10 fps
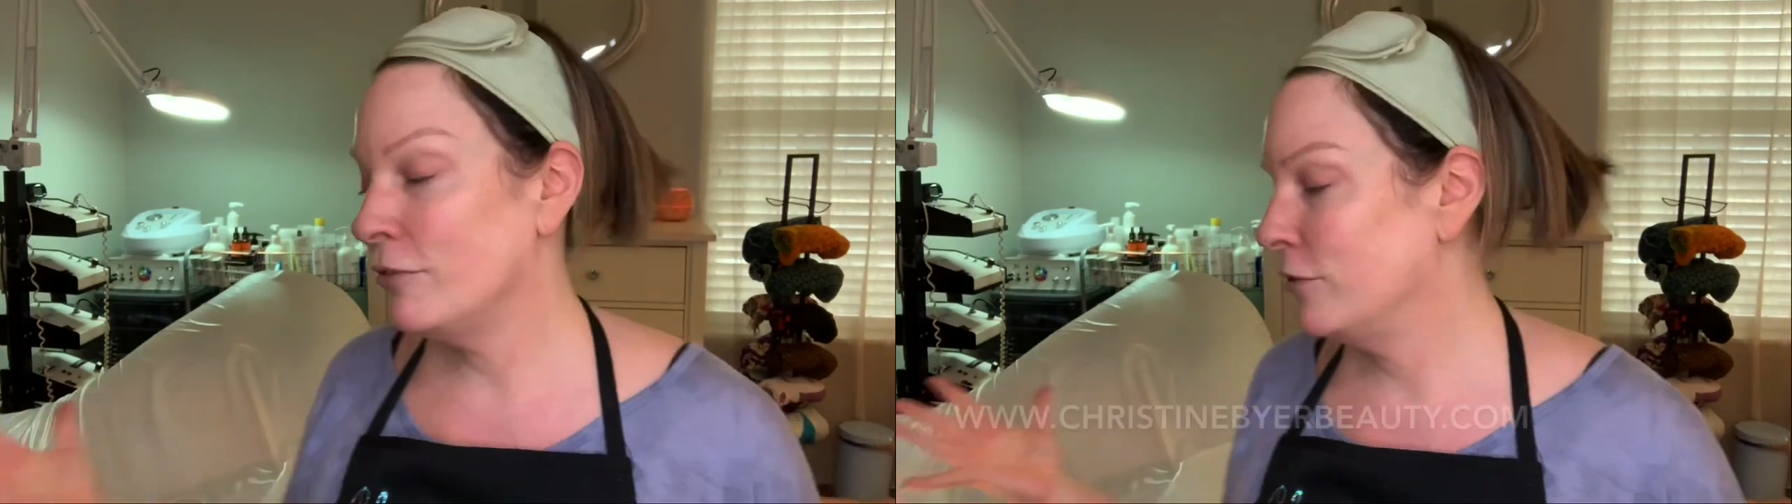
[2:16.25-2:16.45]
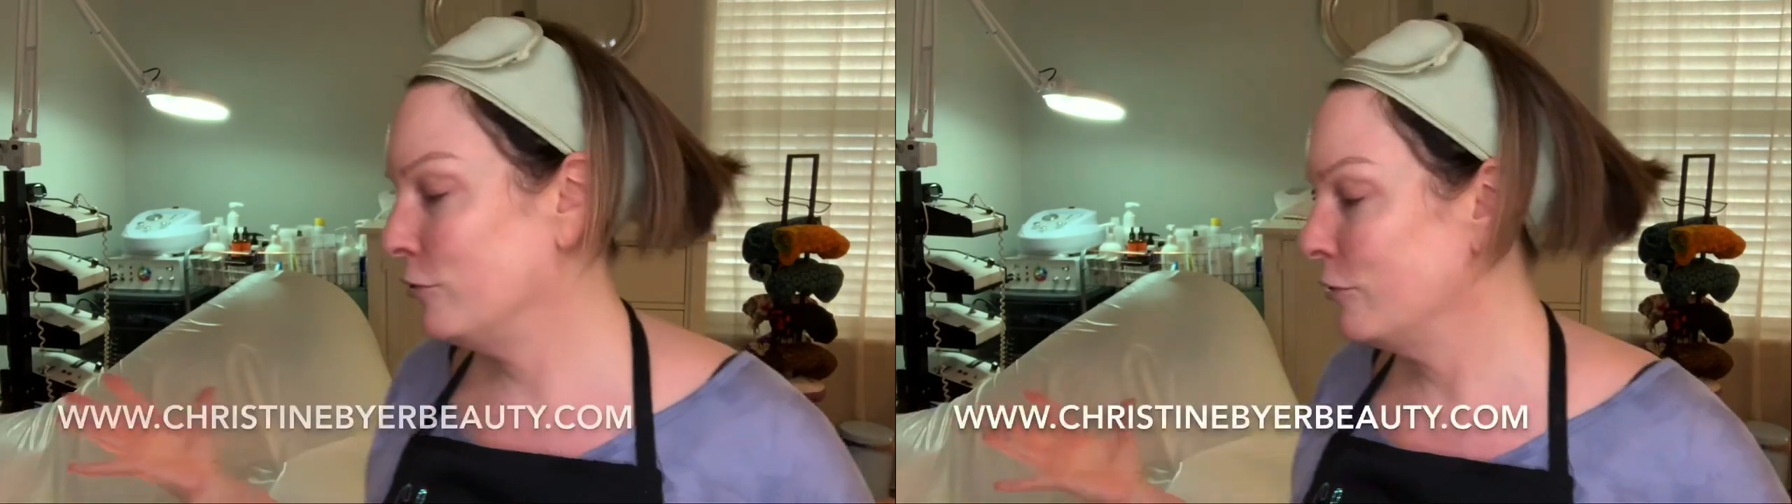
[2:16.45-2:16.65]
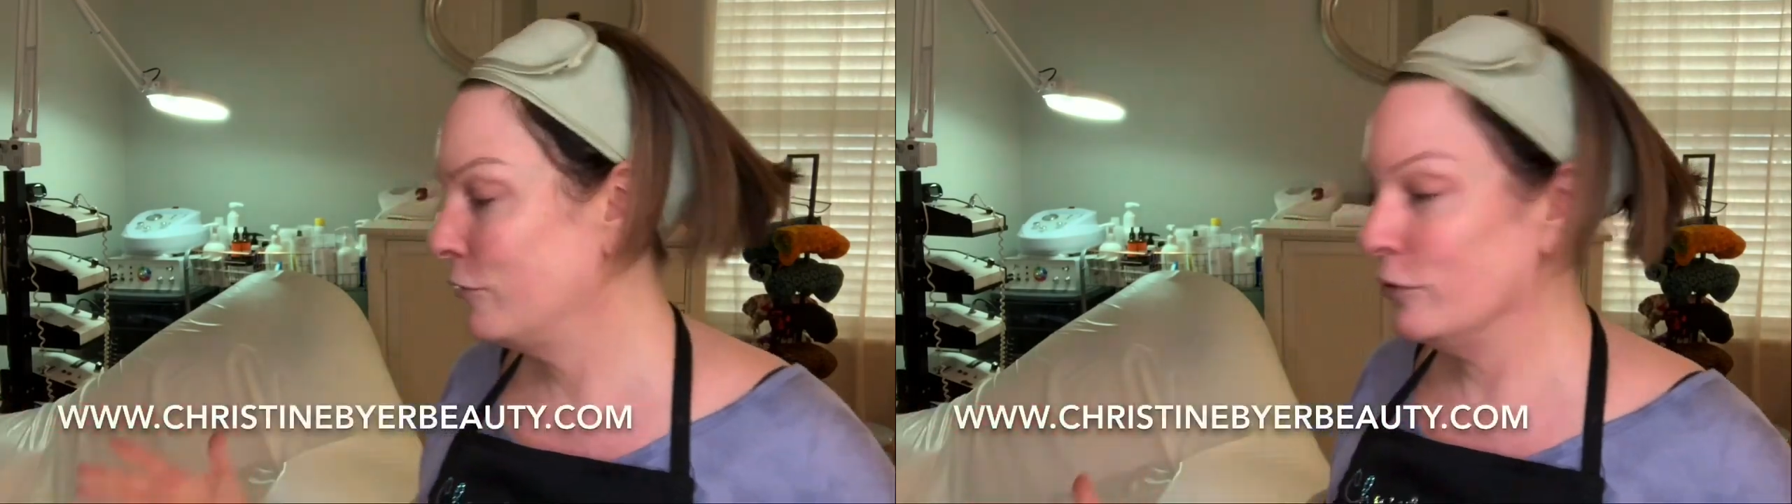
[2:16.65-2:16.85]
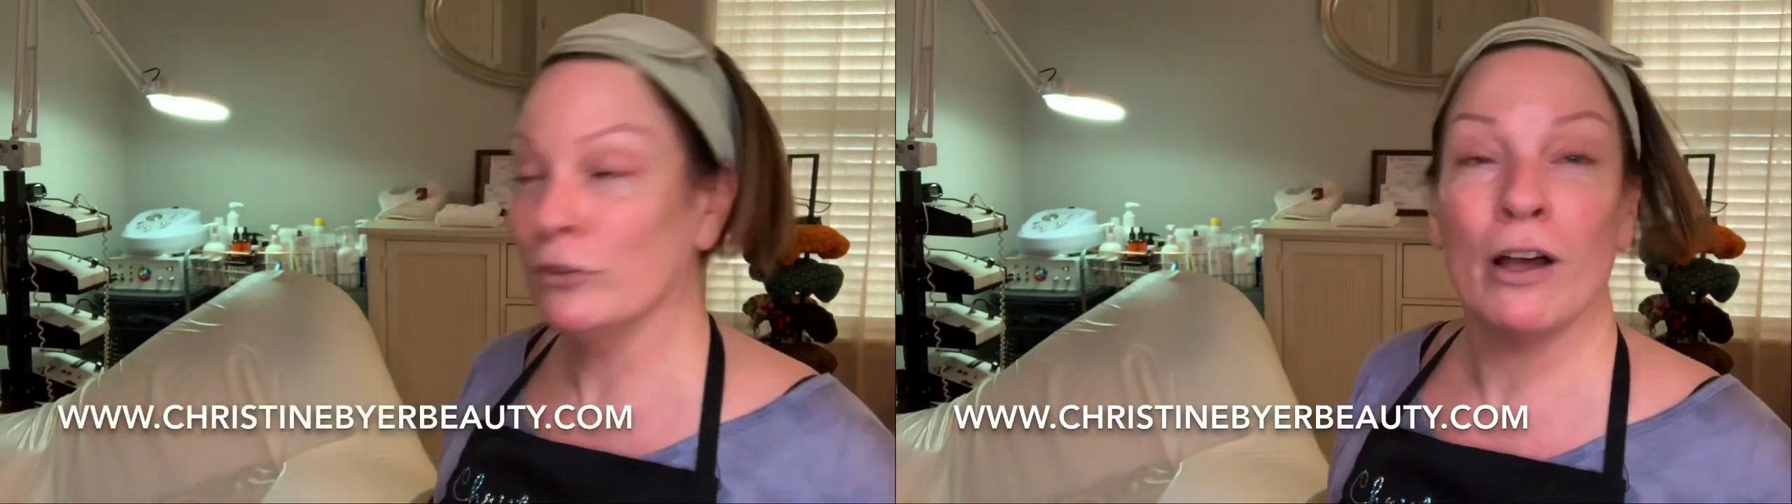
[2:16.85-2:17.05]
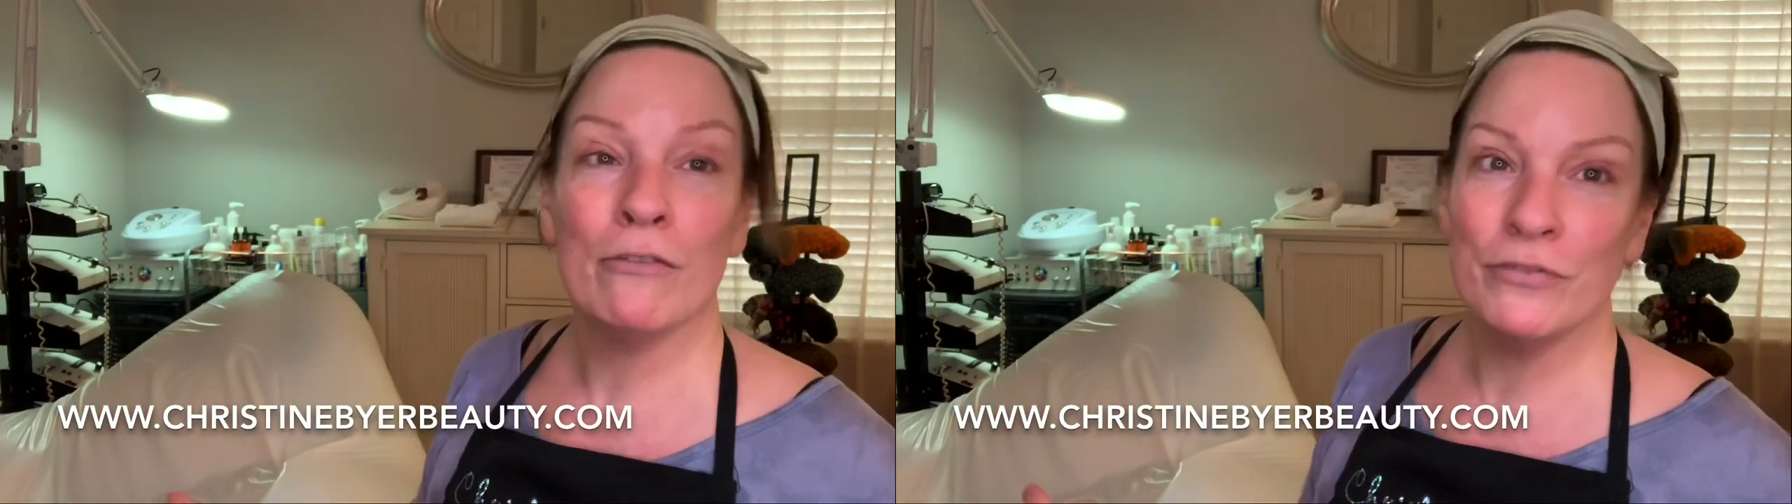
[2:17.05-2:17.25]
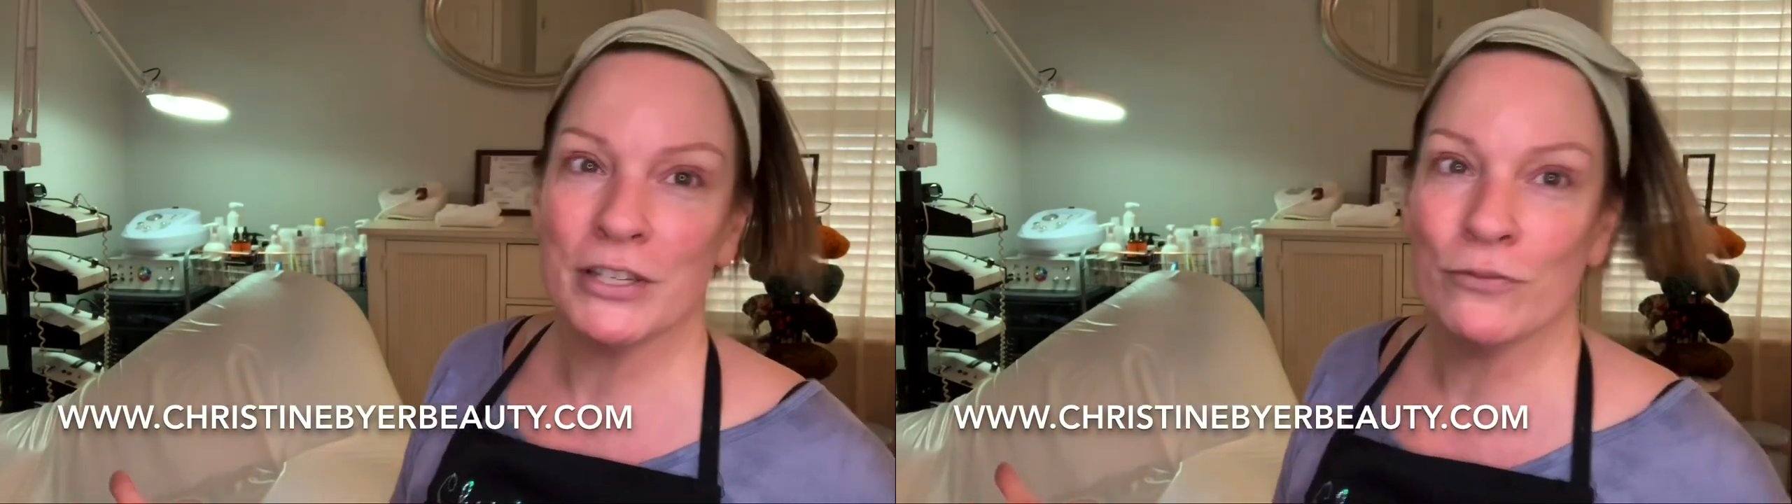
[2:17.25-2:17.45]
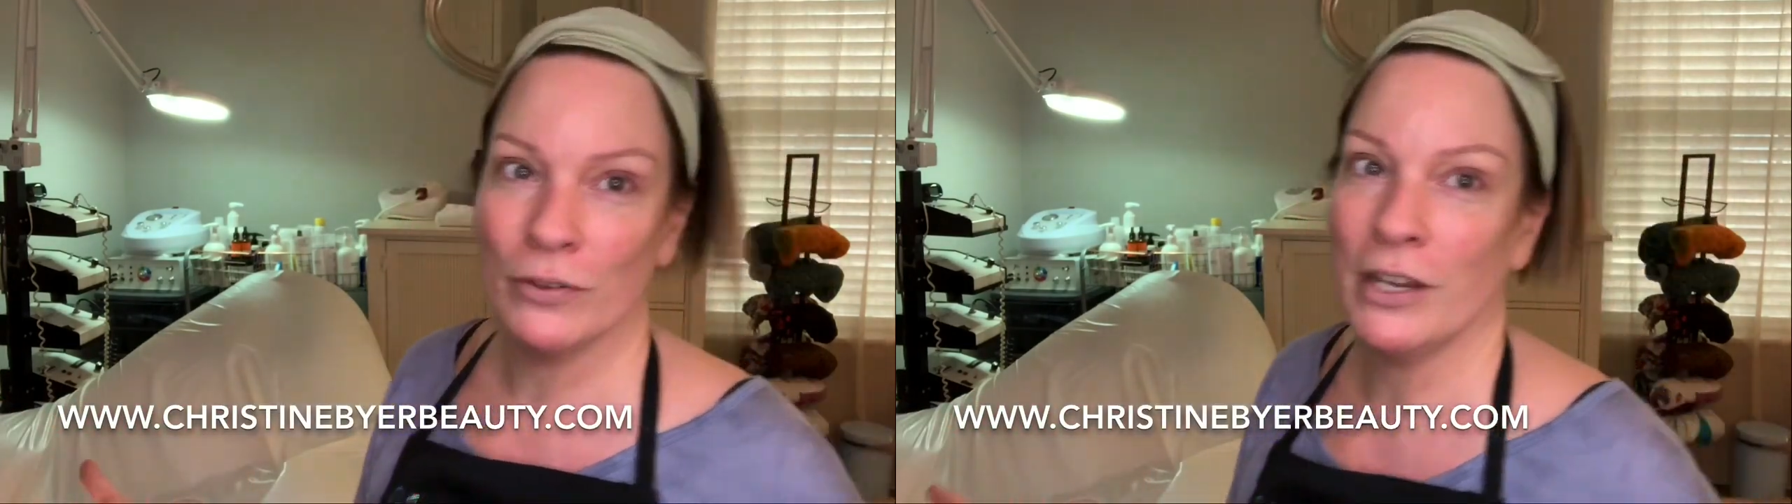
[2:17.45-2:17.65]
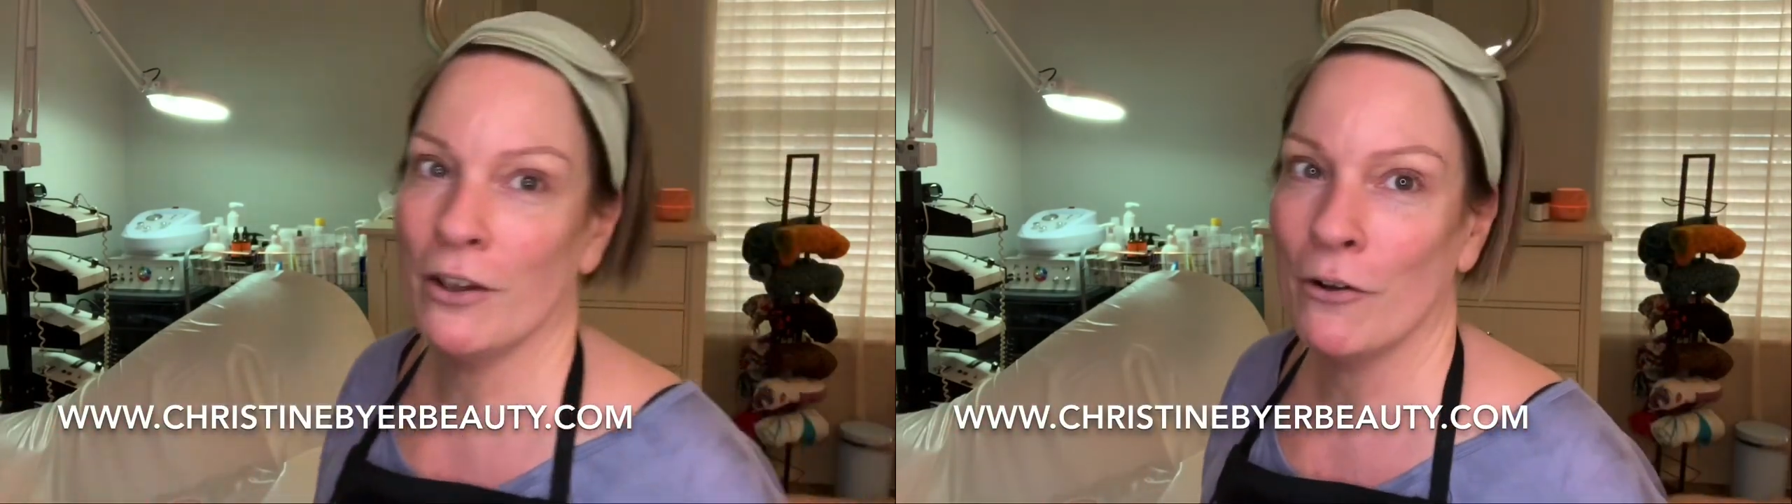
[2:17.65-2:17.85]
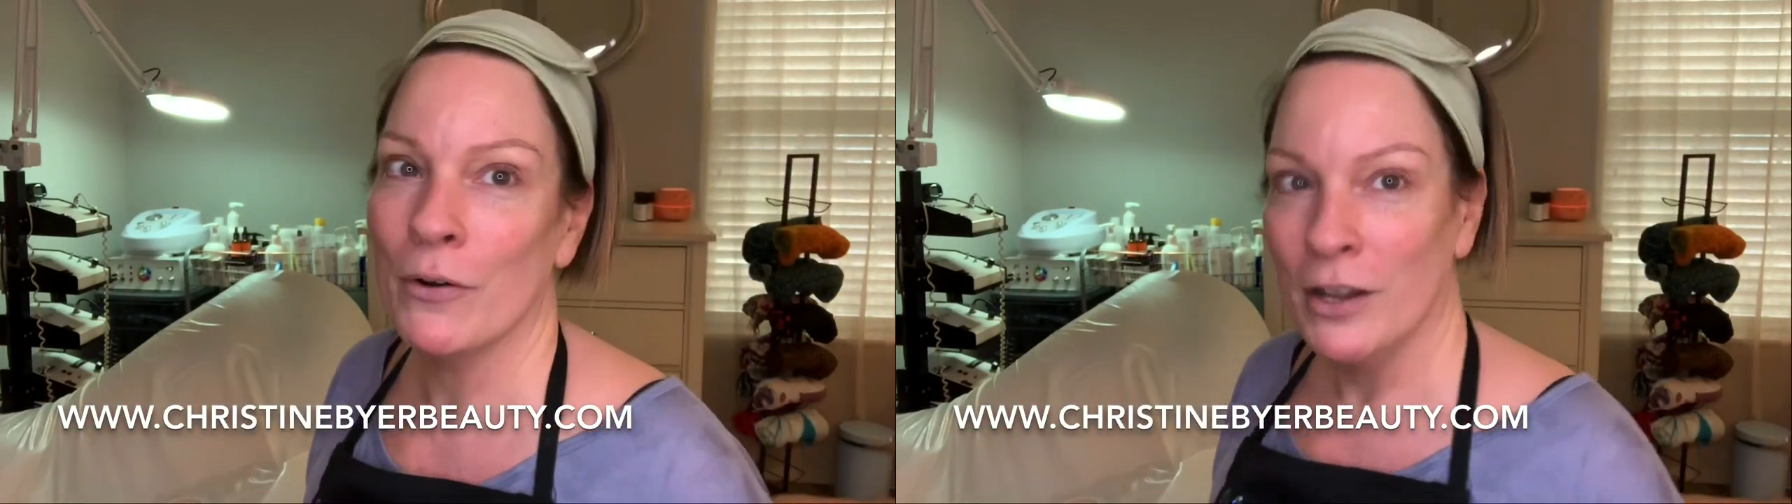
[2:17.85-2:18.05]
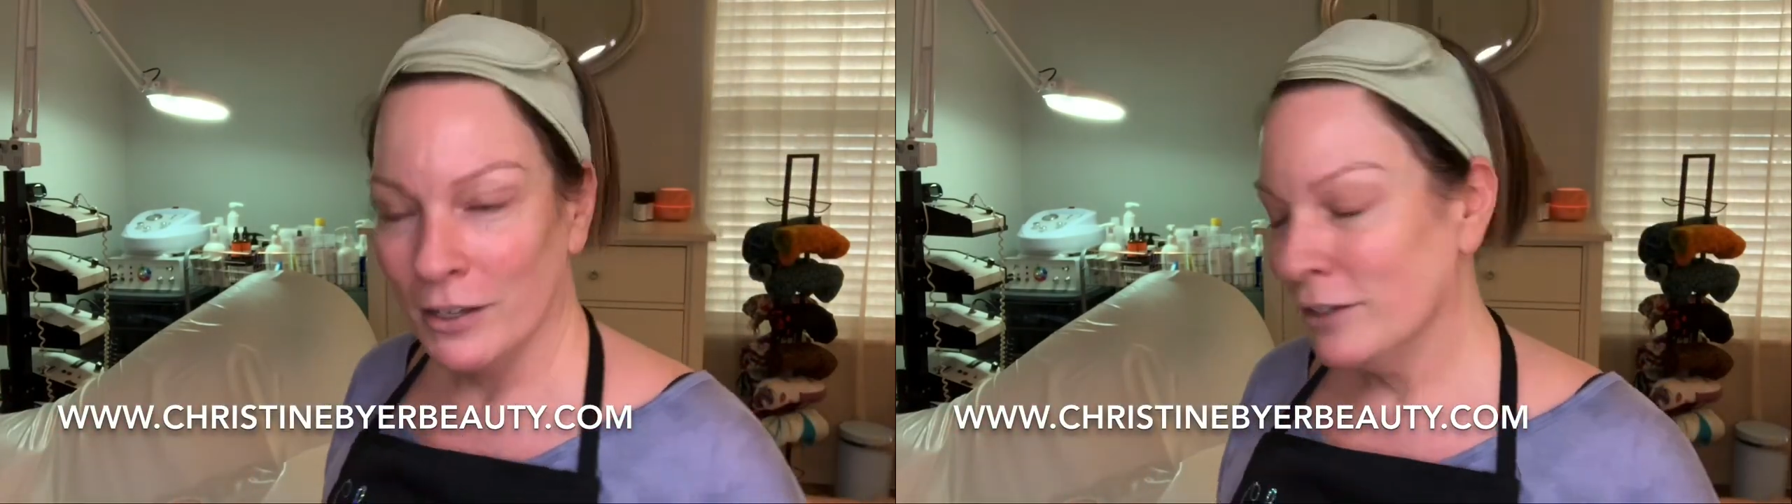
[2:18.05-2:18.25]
If you love this video,